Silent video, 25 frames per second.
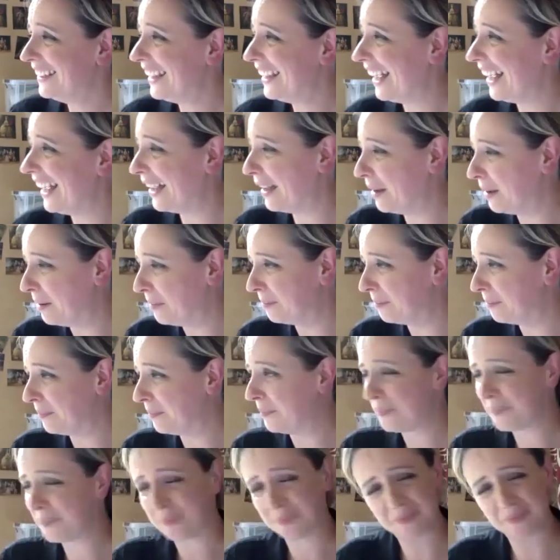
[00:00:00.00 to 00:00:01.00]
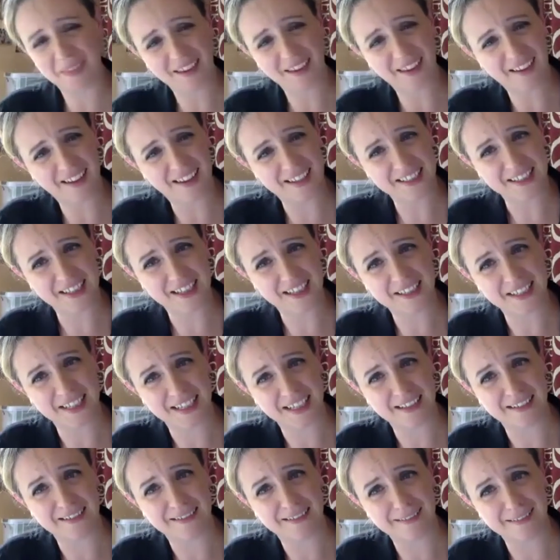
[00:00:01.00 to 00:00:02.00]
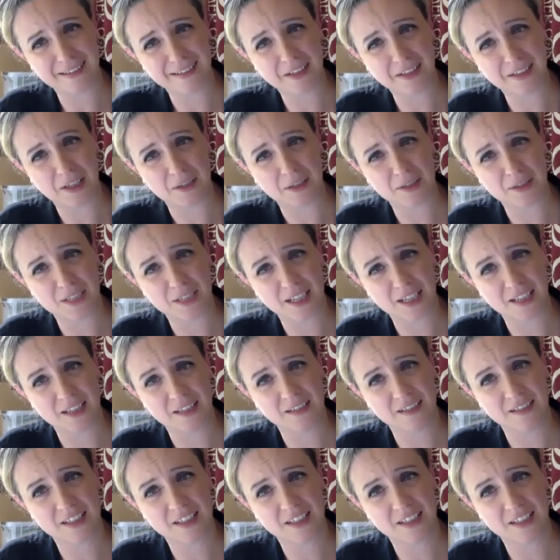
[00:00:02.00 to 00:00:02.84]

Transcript: um, as, as in you know some